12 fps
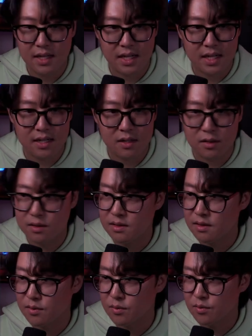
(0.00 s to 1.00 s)
I gotta
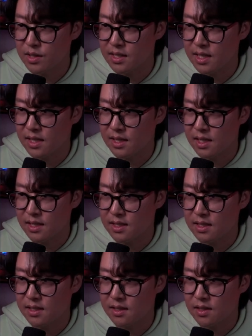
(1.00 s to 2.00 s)
reset
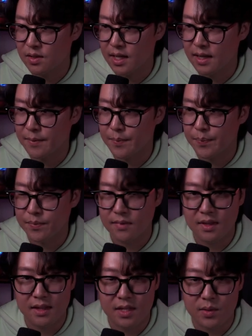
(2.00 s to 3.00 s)
these. Okay,
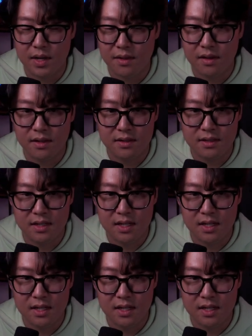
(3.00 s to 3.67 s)
that's what I thought.